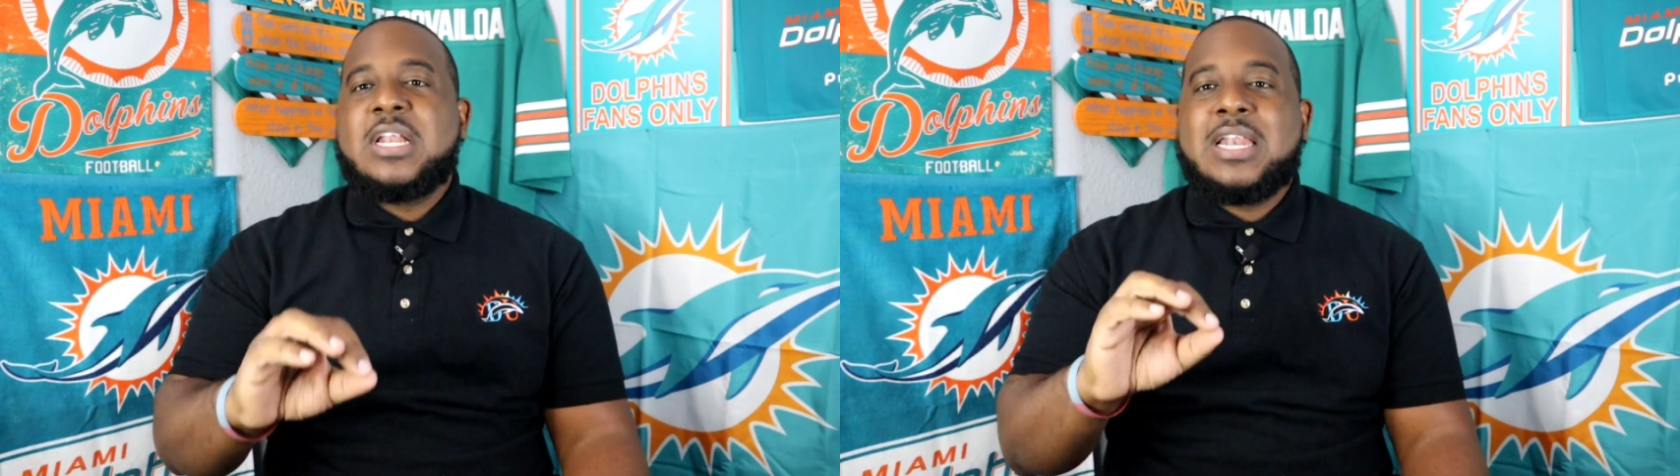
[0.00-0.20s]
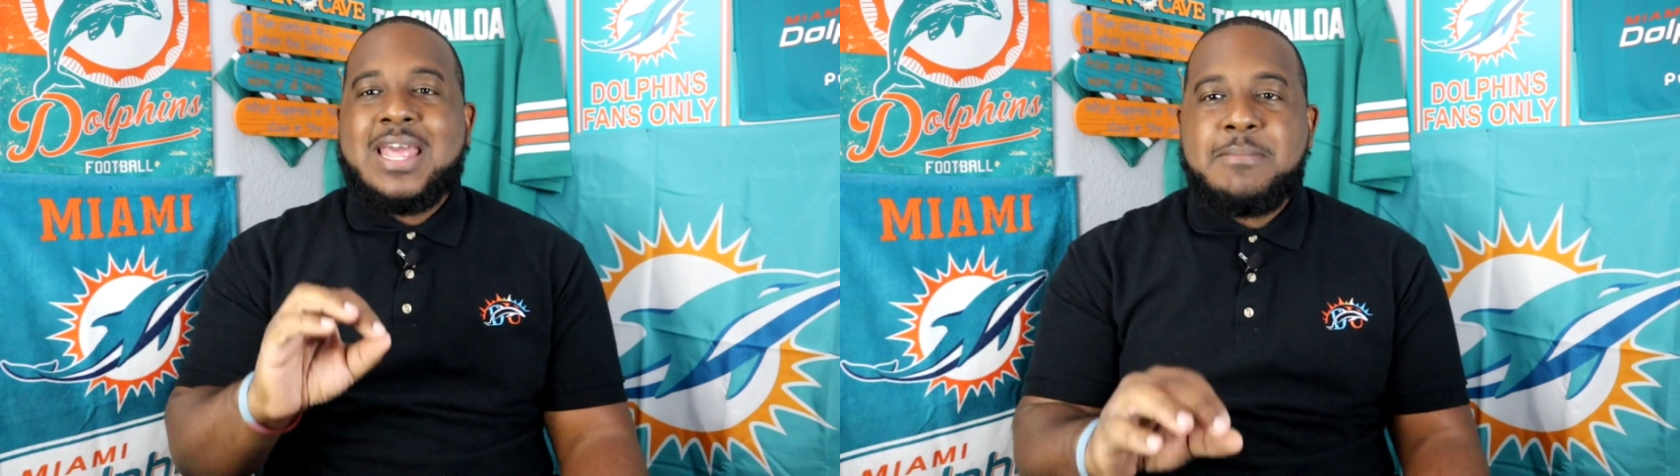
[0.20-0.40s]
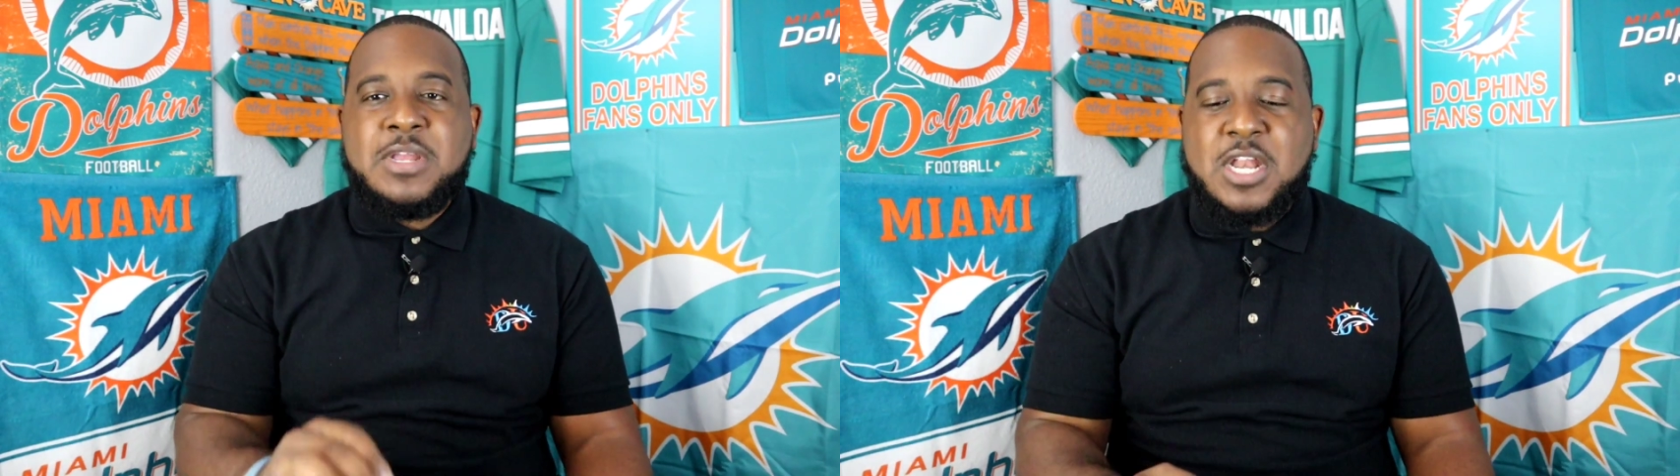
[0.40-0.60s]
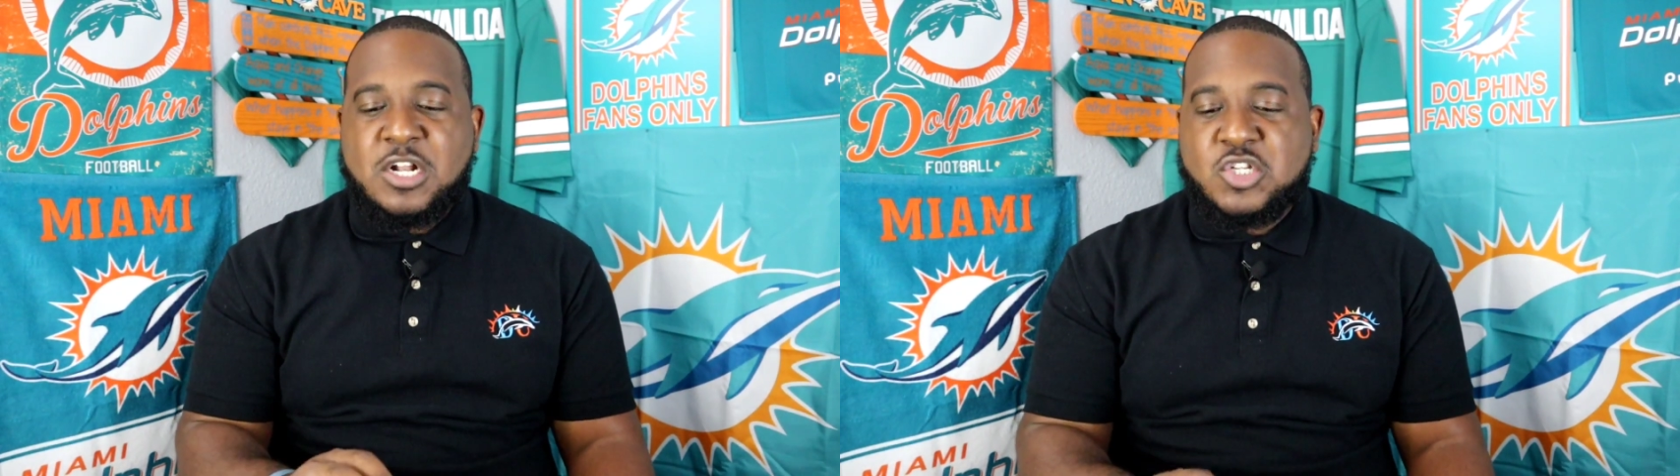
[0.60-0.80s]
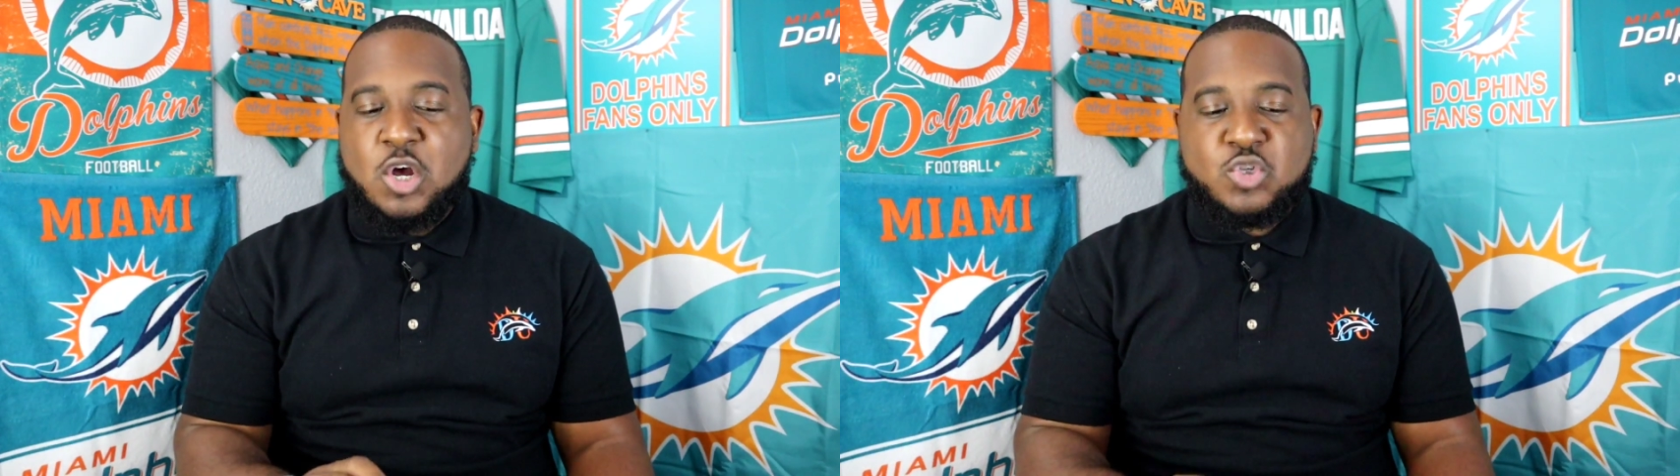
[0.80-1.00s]
Let me
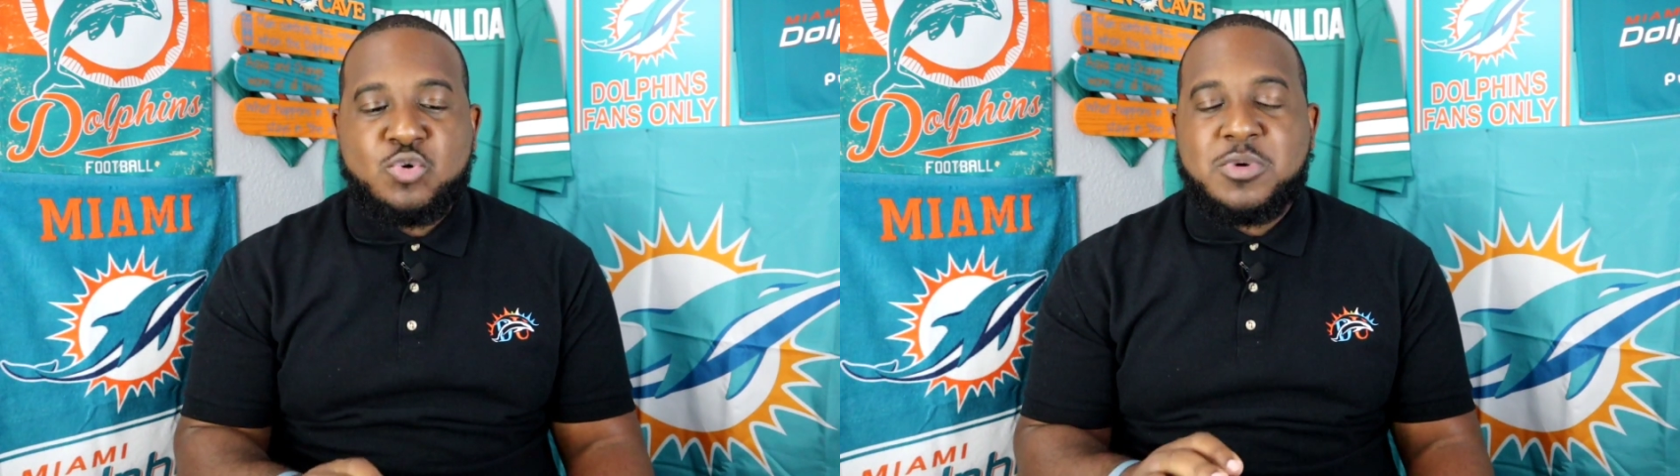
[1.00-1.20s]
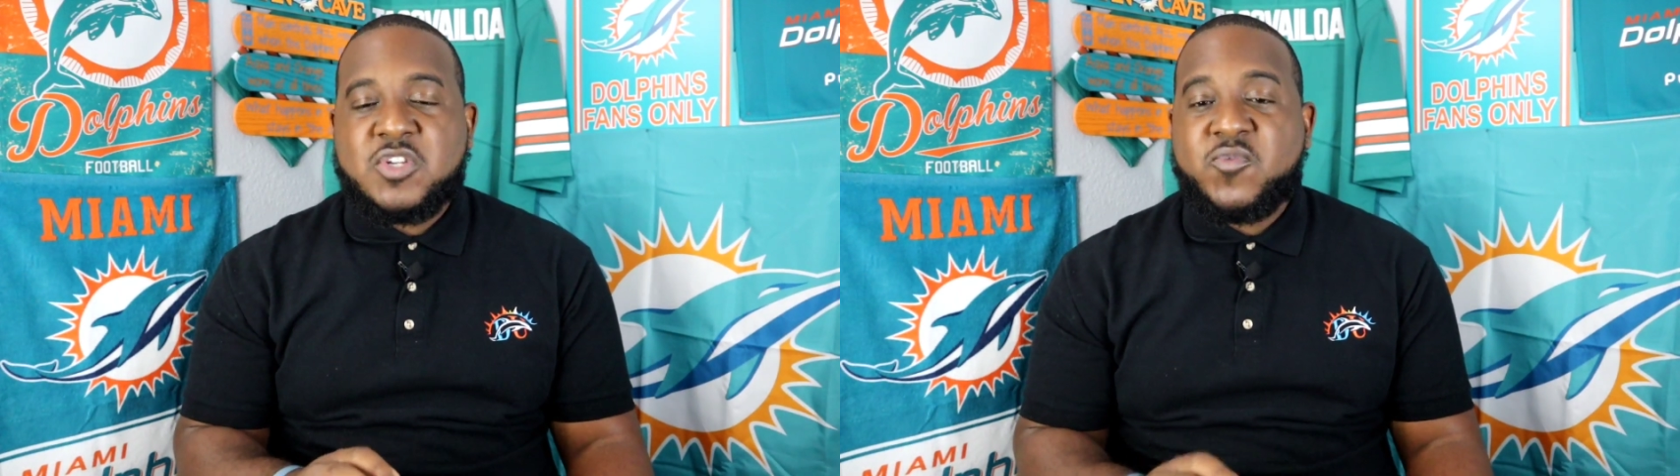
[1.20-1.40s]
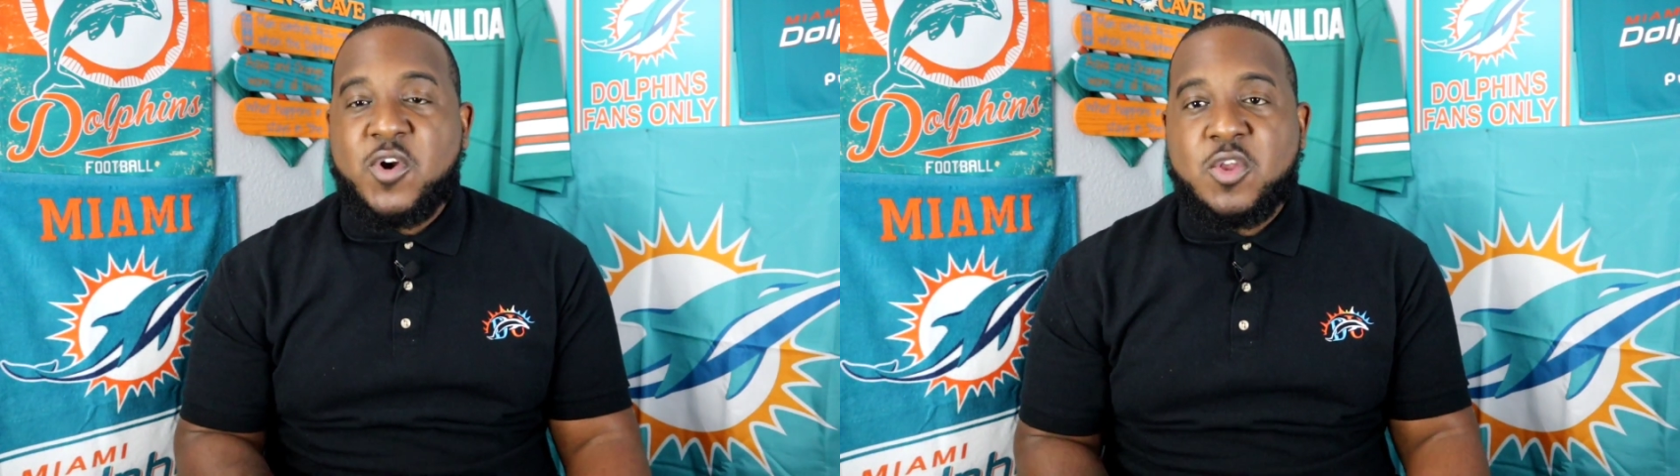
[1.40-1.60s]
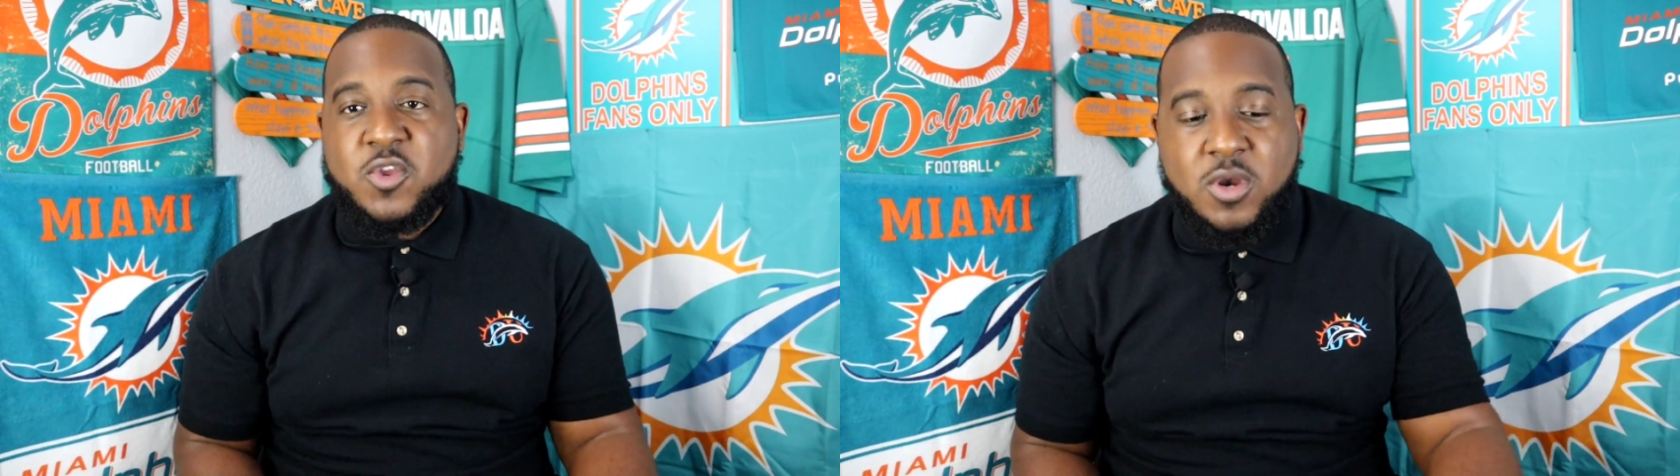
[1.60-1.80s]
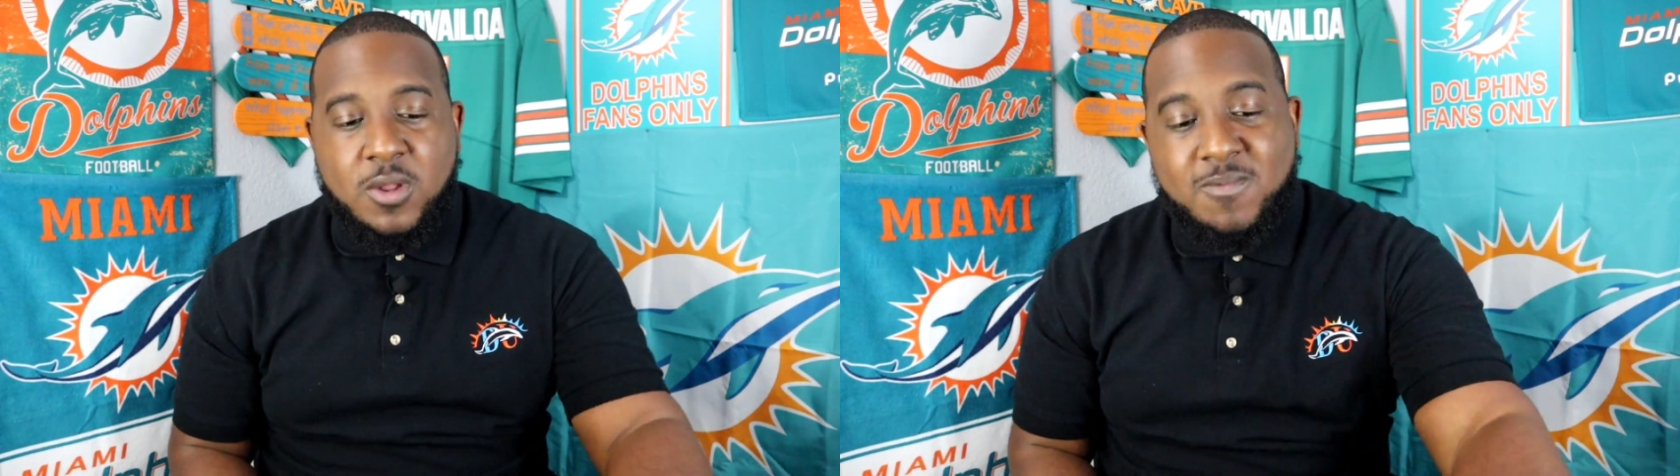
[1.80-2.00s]
not talk too much
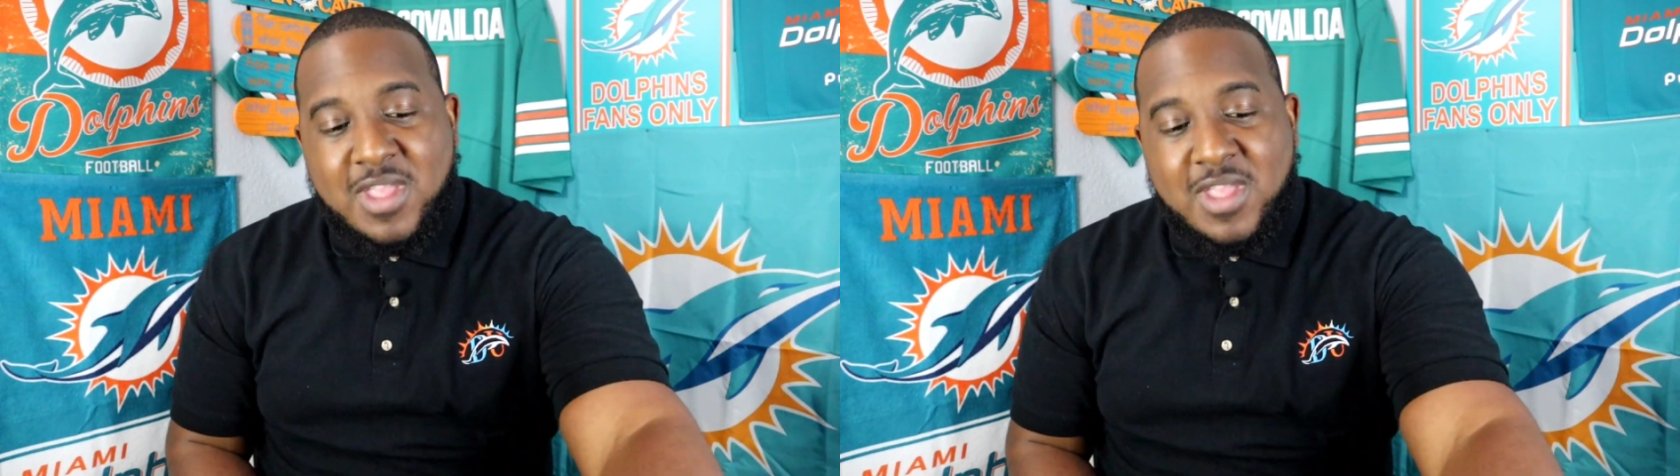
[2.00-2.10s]
further.